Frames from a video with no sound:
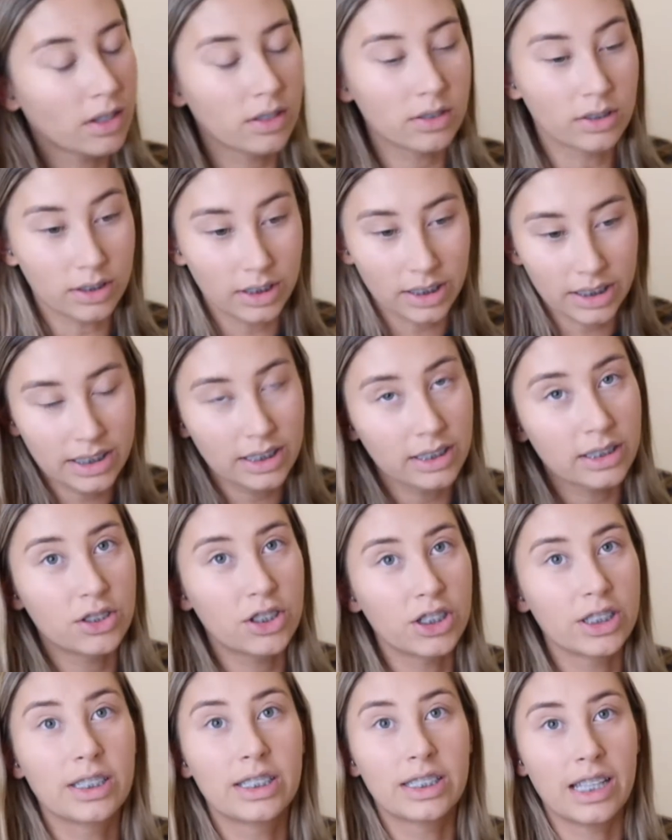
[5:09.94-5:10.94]
So this is
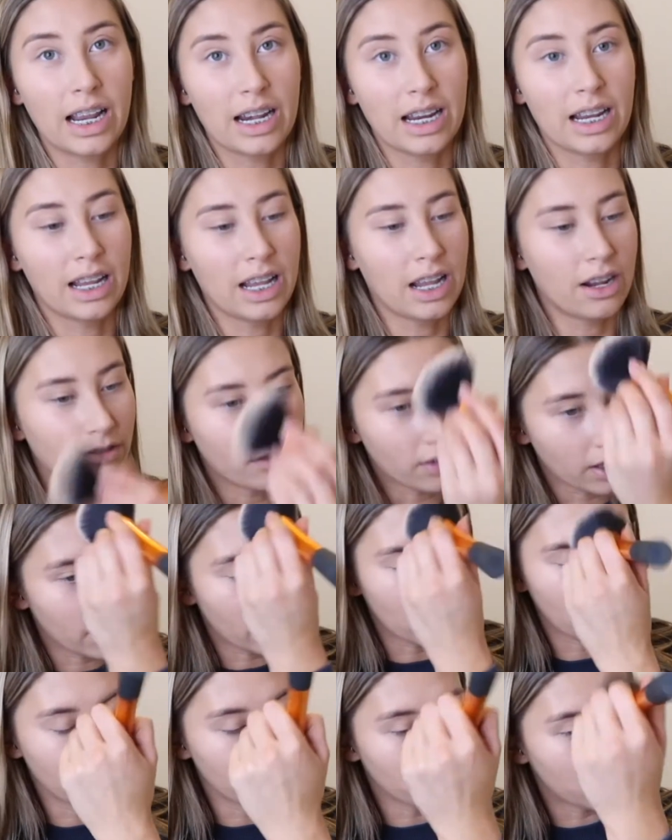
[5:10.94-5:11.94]
just setting
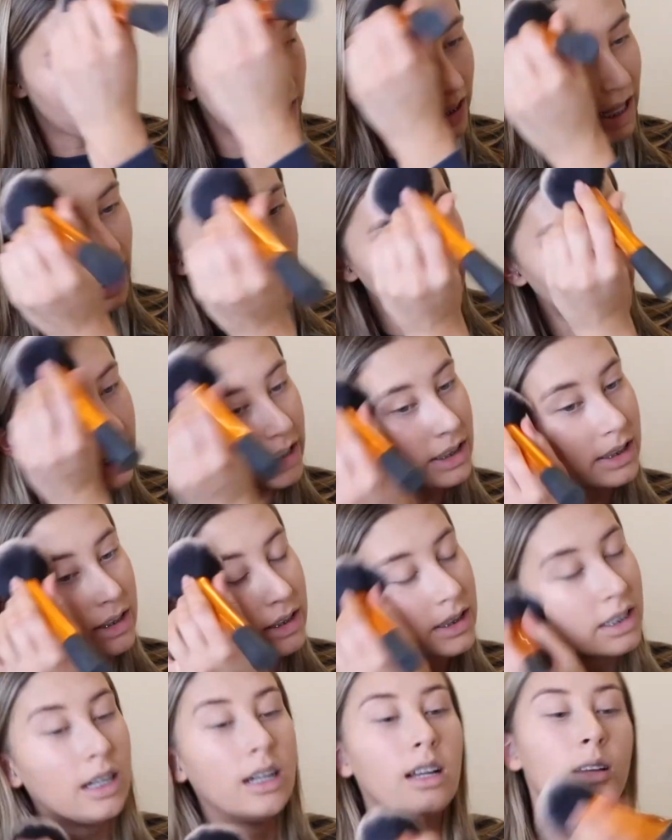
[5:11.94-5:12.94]
everything in place
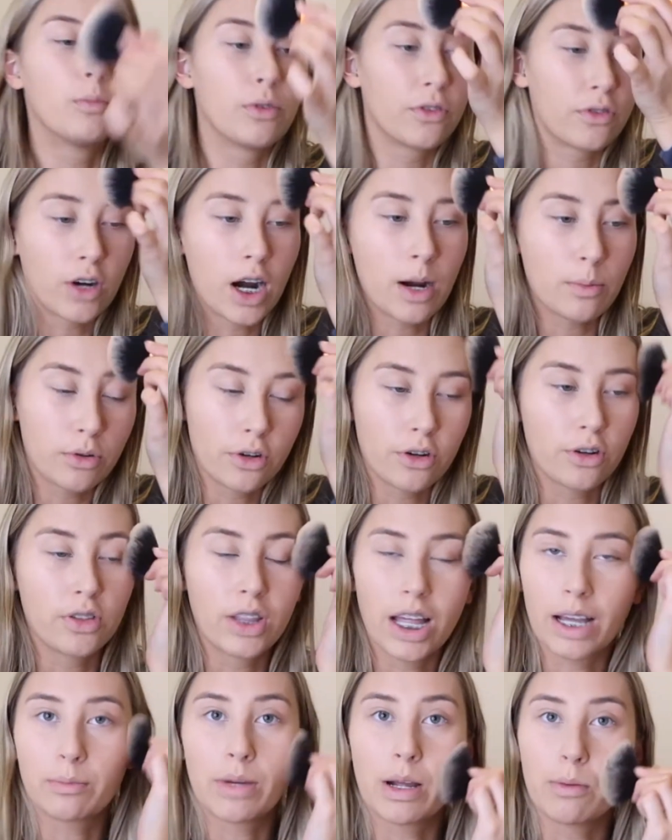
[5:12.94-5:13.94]
before I put on
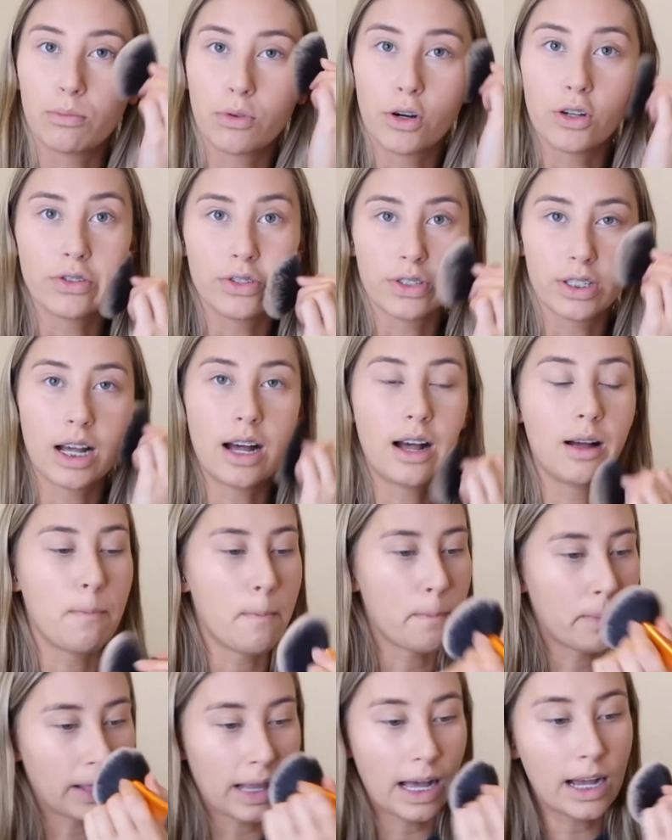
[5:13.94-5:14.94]
like my bronzer and
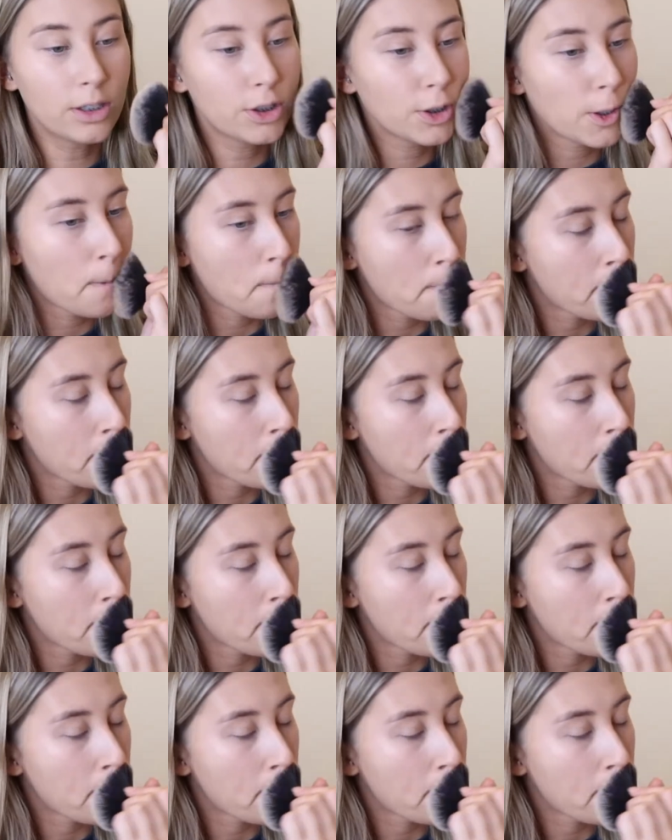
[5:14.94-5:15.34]
blush.